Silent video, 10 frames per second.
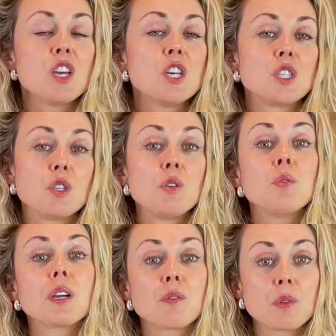so you
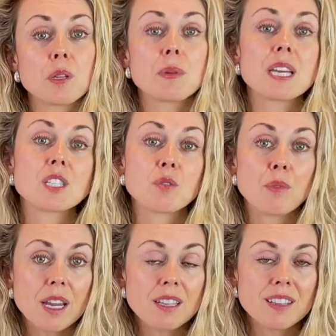can really begin to
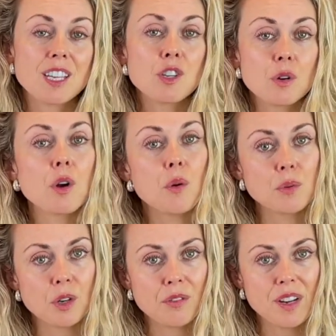regulate your own
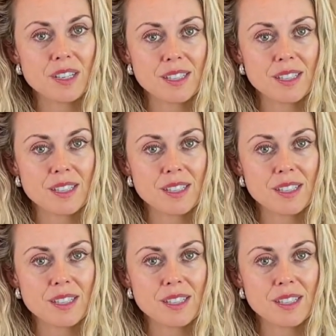nervous